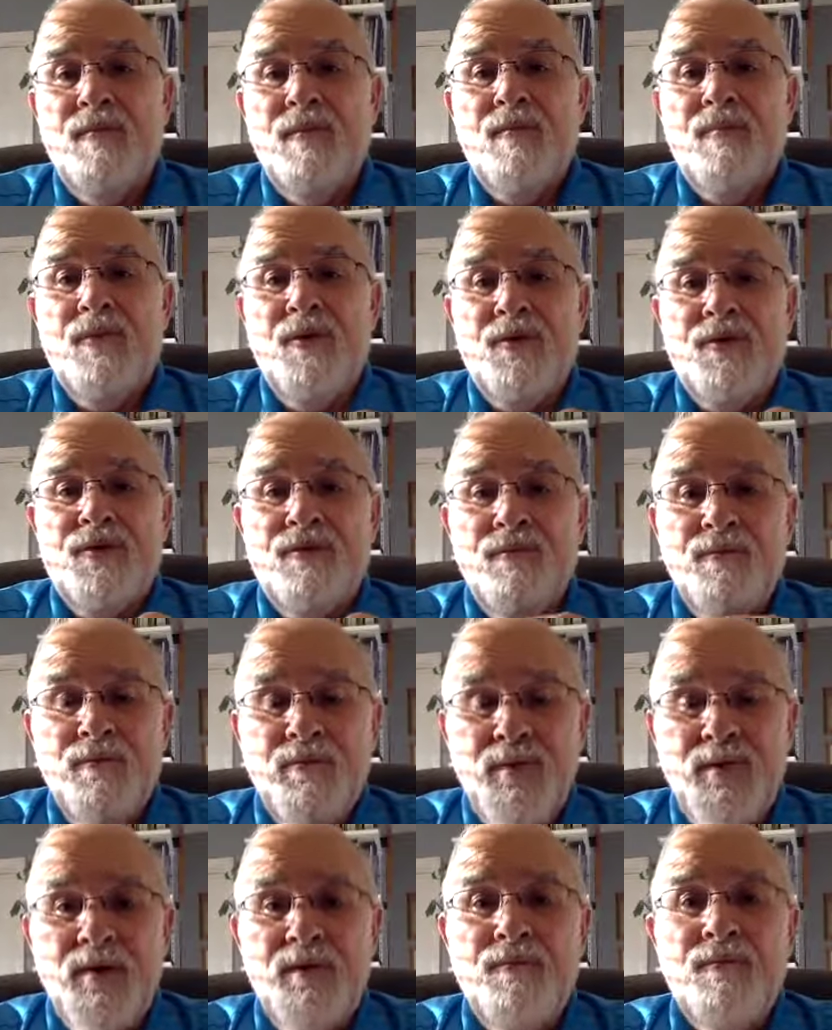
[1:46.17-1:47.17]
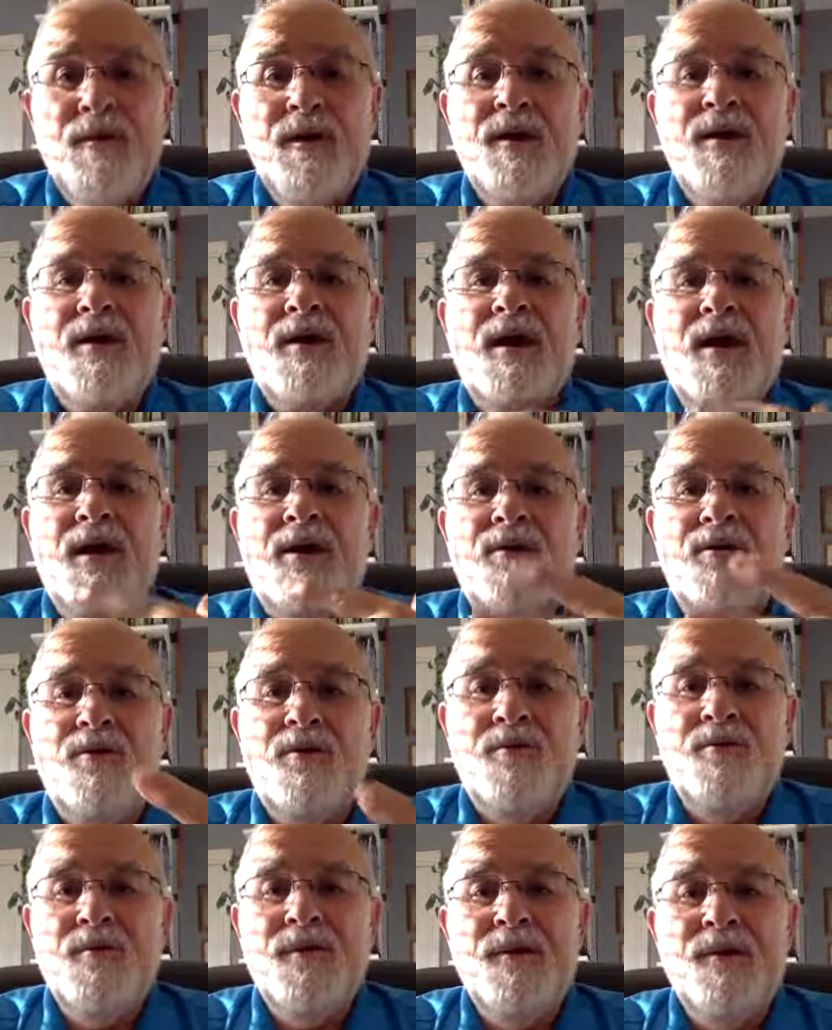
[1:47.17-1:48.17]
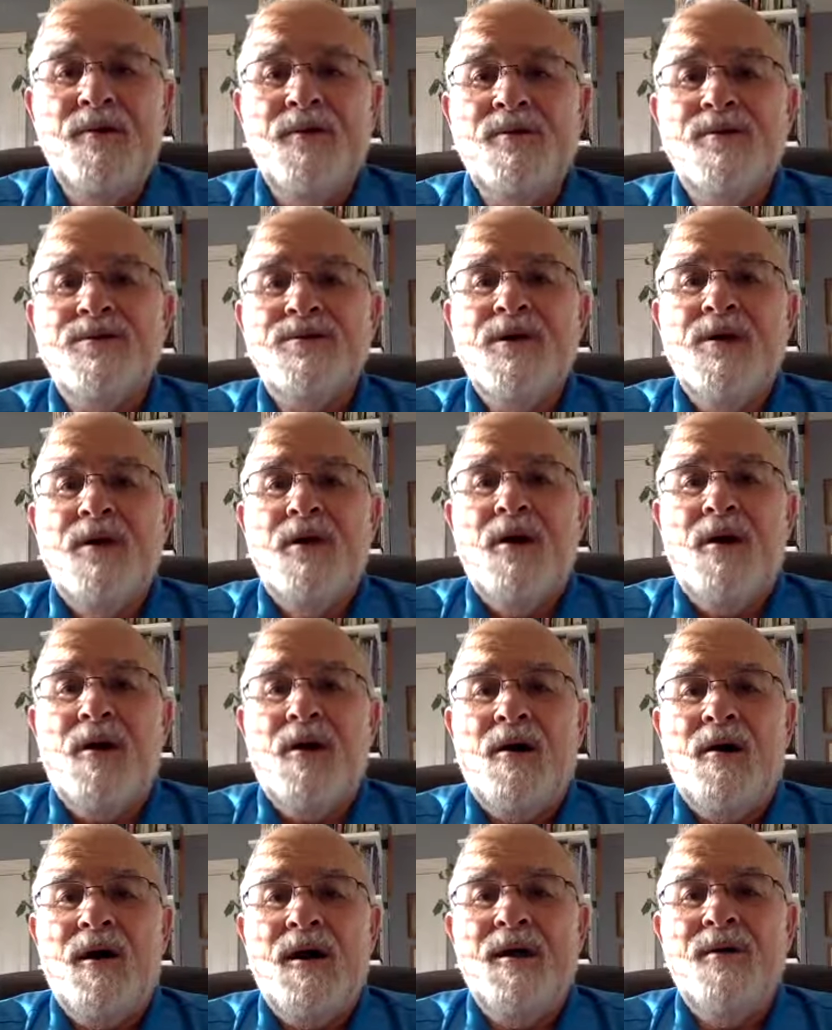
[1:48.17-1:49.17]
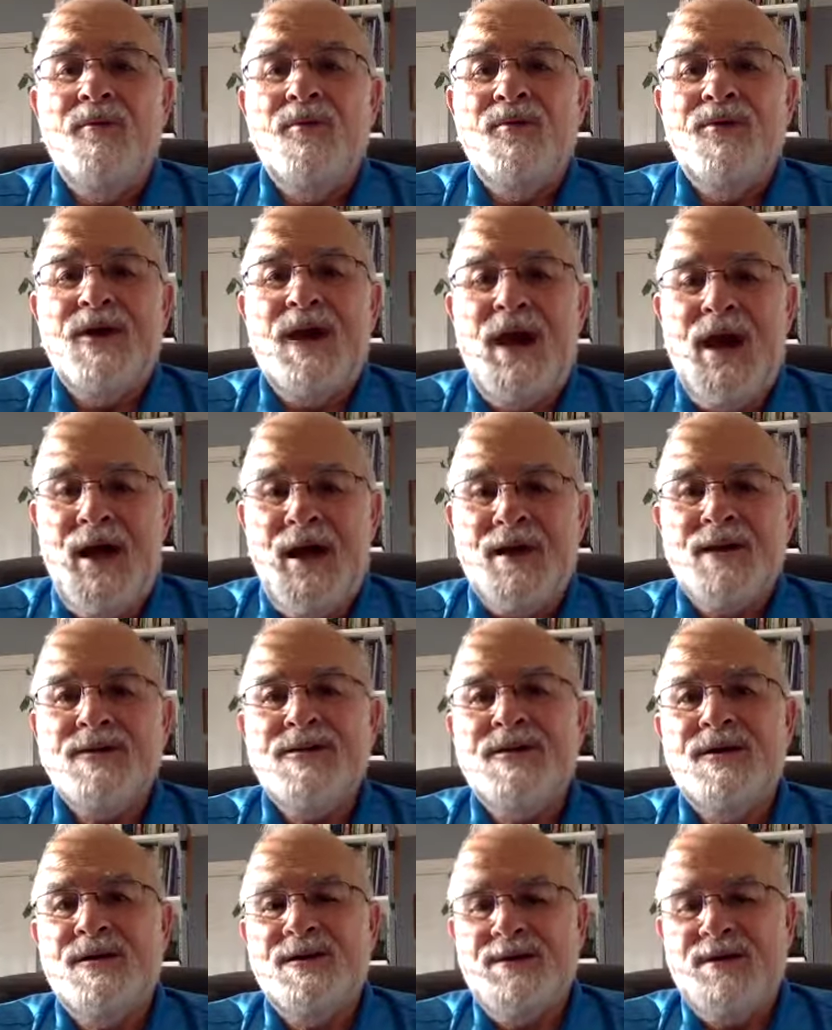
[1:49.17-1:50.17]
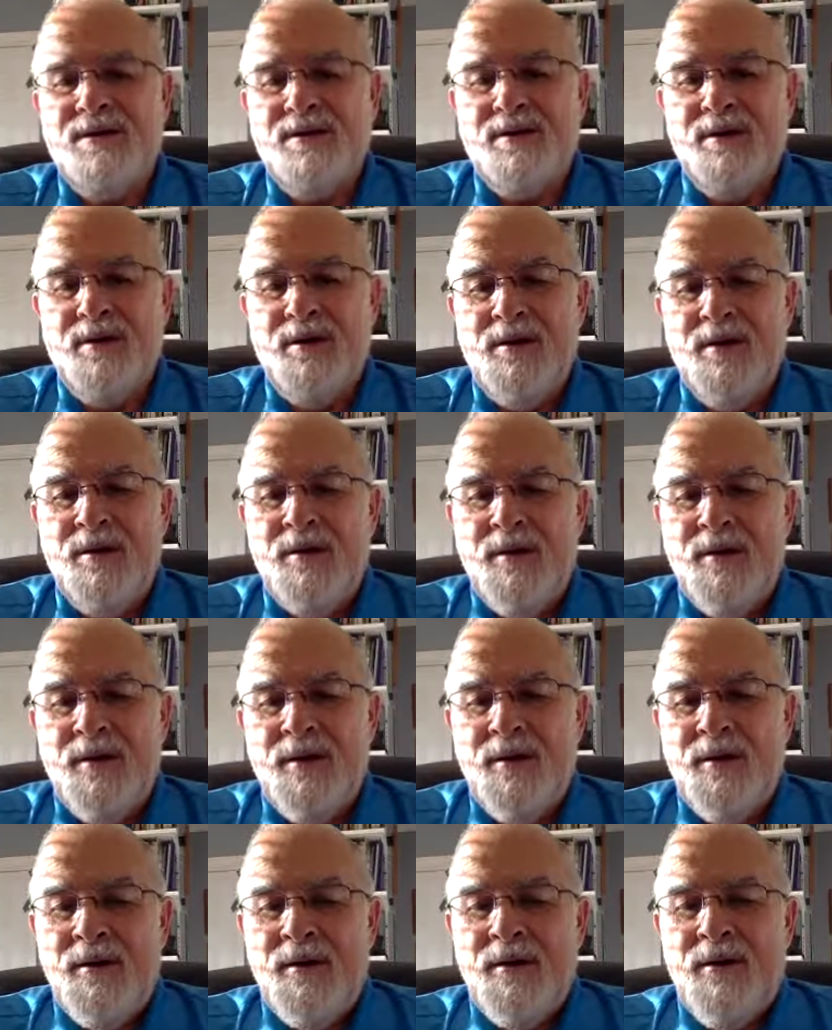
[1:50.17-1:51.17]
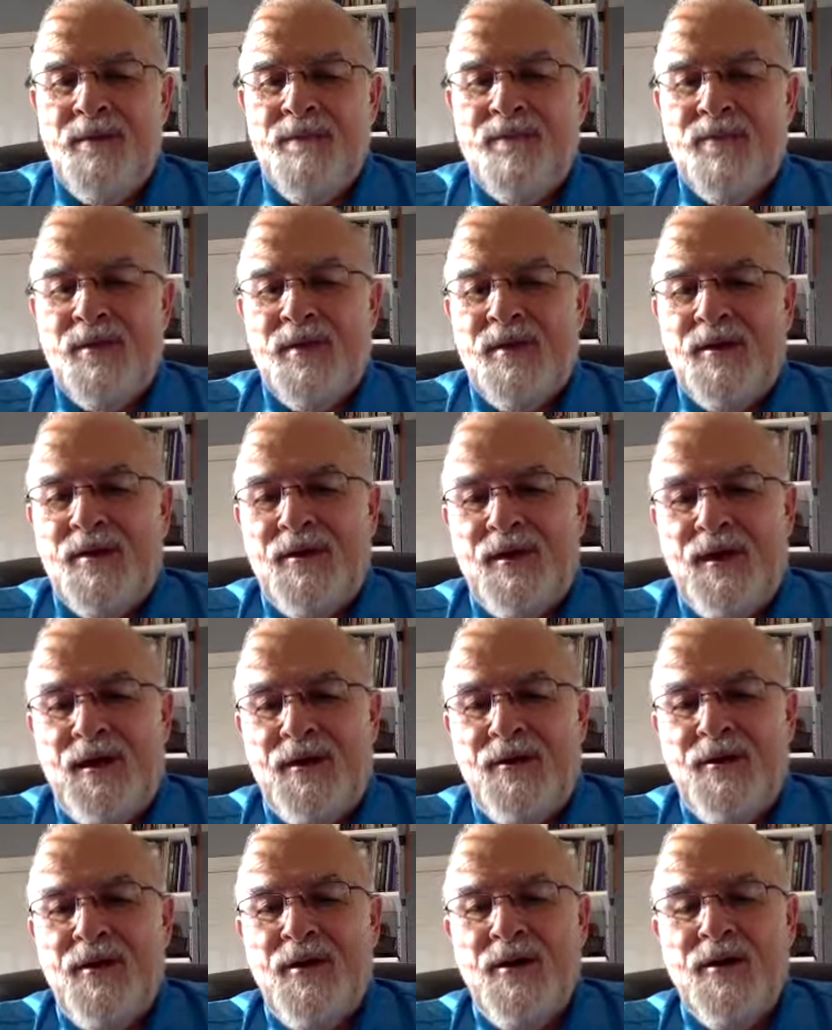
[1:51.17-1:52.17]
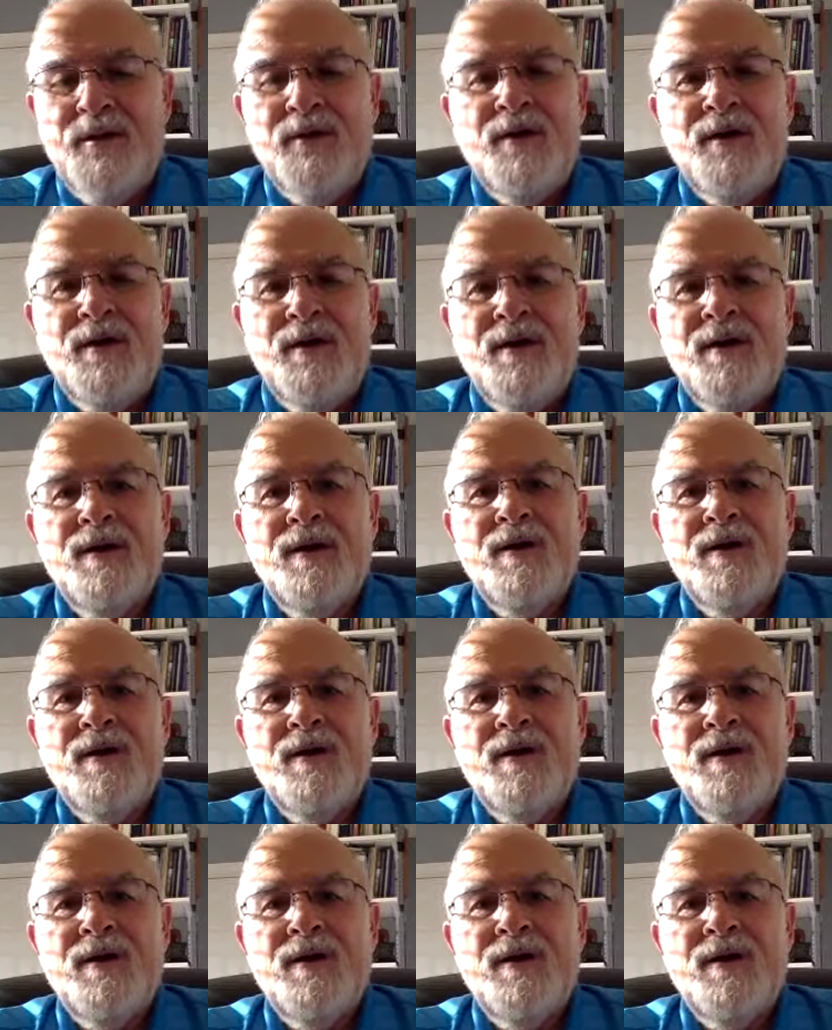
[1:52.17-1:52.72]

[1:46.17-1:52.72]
both me and your peers are able to access it. Now, the